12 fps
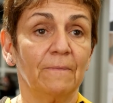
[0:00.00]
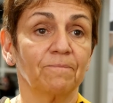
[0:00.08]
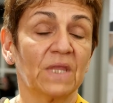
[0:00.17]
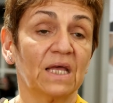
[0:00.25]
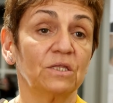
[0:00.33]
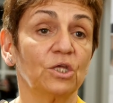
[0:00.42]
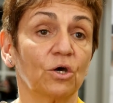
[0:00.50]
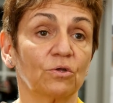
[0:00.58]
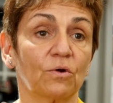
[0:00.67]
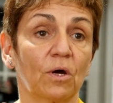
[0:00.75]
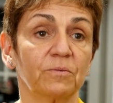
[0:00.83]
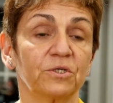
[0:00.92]
Then the
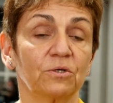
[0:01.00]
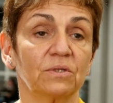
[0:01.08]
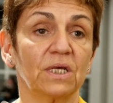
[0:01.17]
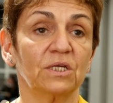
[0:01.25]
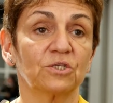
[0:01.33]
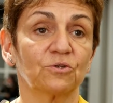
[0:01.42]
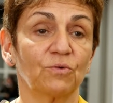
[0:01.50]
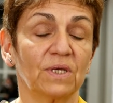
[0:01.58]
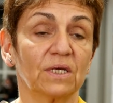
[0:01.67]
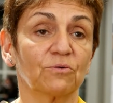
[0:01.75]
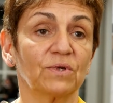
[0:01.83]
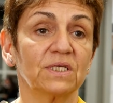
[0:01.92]
other option is to
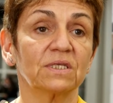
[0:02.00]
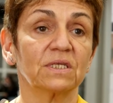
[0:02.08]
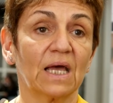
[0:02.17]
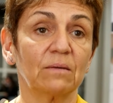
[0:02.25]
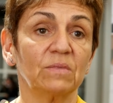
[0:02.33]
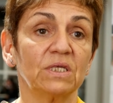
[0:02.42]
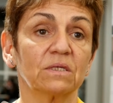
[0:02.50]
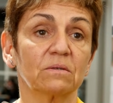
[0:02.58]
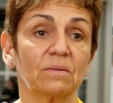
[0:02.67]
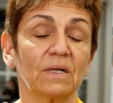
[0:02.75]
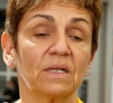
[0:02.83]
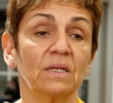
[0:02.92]
increase the time
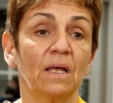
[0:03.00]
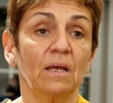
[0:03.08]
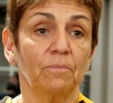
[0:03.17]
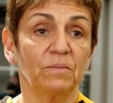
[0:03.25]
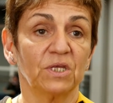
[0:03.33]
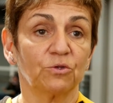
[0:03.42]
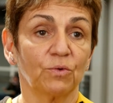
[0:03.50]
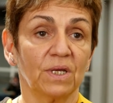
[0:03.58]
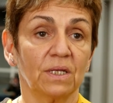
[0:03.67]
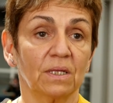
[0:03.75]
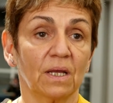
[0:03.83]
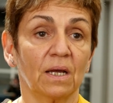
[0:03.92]
interval
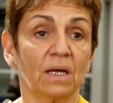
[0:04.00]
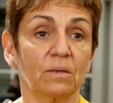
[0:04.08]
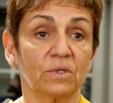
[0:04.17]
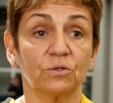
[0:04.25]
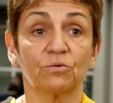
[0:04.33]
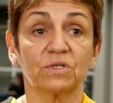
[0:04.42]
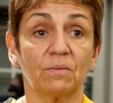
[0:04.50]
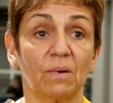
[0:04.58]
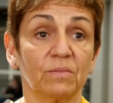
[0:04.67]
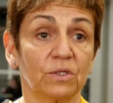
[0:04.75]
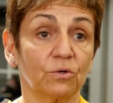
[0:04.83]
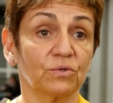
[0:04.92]
between
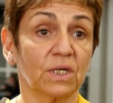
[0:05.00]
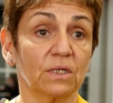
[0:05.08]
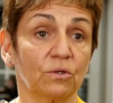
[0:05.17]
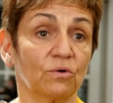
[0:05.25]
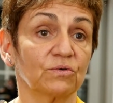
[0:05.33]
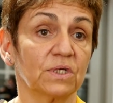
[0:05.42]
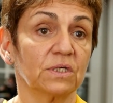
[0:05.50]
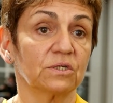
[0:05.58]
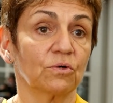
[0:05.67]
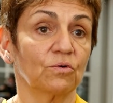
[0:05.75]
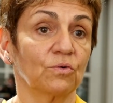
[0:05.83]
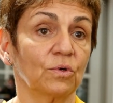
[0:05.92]
Brentuximab vedotin
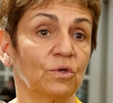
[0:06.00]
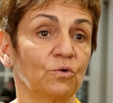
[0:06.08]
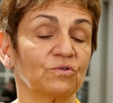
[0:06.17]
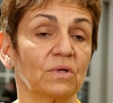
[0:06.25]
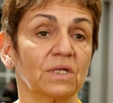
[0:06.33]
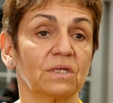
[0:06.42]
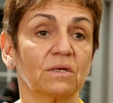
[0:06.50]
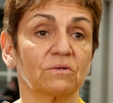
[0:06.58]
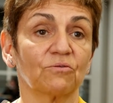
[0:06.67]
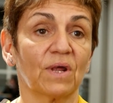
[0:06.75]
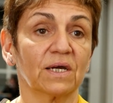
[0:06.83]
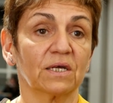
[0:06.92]
doses. So usually the
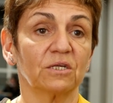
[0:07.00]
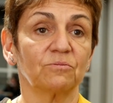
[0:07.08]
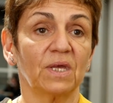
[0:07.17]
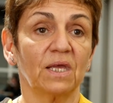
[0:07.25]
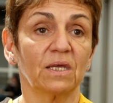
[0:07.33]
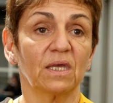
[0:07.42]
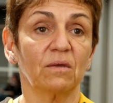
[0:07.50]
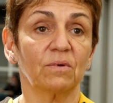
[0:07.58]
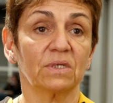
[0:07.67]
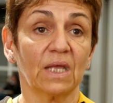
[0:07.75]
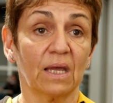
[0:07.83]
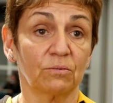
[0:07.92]
drug is being
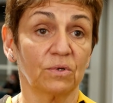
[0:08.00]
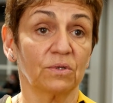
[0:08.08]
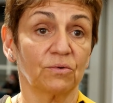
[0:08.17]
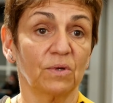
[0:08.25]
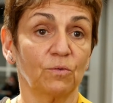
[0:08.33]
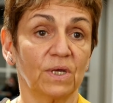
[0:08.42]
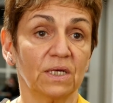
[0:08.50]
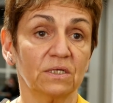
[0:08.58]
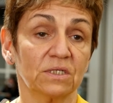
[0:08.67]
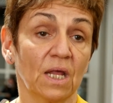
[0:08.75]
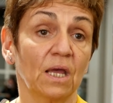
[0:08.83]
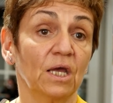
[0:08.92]
given every 3
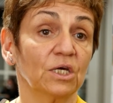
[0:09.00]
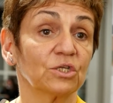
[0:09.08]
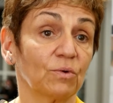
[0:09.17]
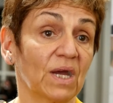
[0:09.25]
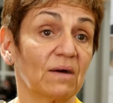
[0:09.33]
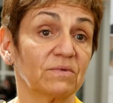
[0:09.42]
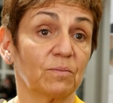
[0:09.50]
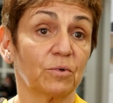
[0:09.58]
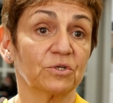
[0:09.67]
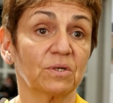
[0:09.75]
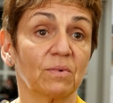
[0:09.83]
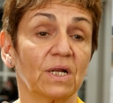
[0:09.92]
weeks, so we have the
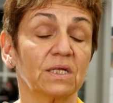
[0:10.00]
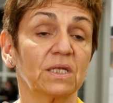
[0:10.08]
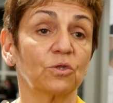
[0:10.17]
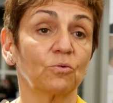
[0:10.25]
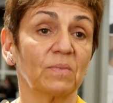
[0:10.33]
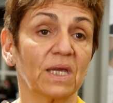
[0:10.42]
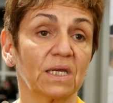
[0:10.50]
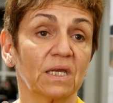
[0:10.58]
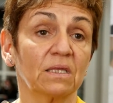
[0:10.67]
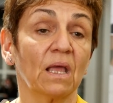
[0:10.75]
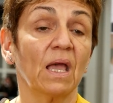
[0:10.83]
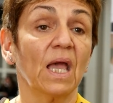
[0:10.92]
possibility to make
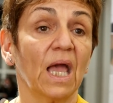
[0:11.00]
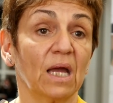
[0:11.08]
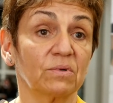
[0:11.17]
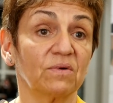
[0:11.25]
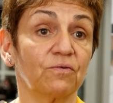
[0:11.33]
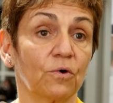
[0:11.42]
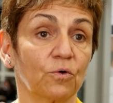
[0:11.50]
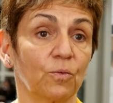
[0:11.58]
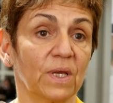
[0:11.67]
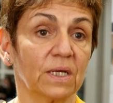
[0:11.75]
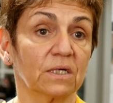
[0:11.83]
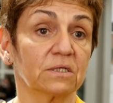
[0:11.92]
it every 4
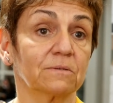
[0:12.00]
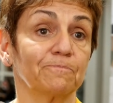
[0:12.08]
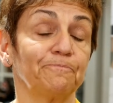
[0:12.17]
weeks.